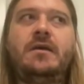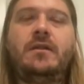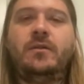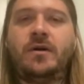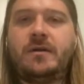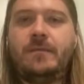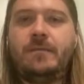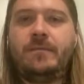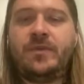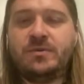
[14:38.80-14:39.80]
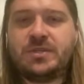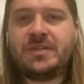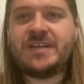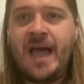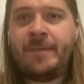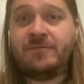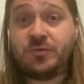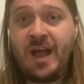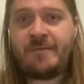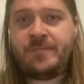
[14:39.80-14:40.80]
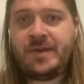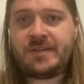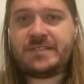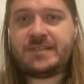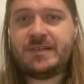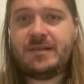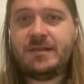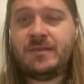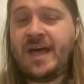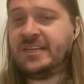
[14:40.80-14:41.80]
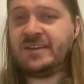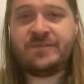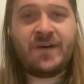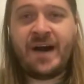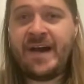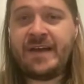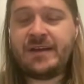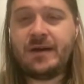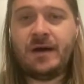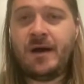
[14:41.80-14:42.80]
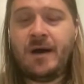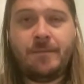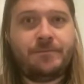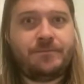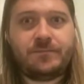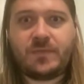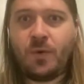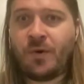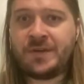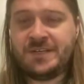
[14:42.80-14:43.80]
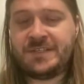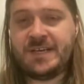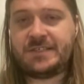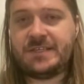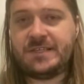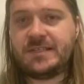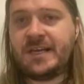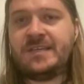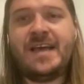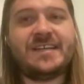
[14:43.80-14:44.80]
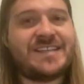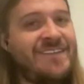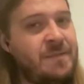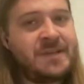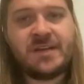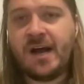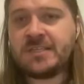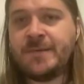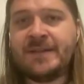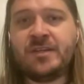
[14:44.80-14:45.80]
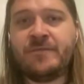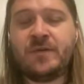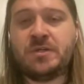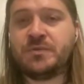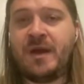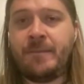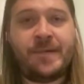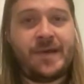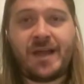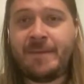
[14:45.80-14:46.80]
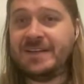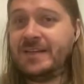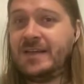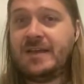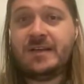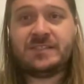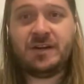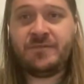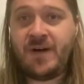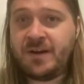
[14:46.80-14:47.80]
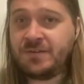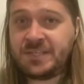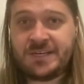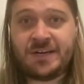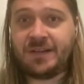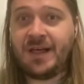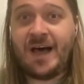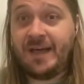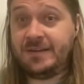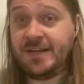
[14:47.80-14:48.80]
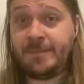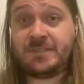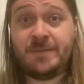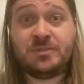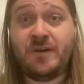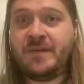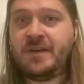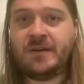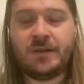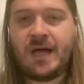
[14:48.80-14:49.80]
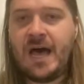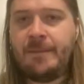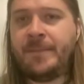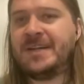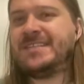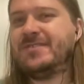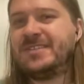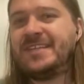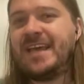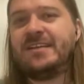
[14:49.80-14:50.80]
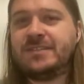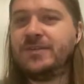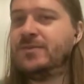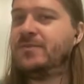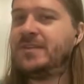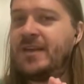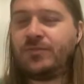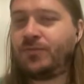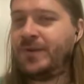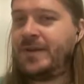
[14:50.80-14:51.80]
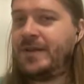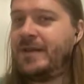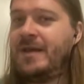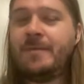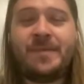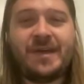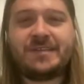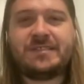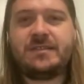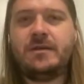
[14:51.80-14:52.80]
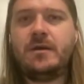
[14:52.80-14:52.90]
look, those are the type of draft picks that define organizations. Like, yes, everybody talks about their first round pick. I mean, Terry Fontenot's hitting a lot. Thomas Dimitroff hitting a lot. But it's those day 2, day 3 picks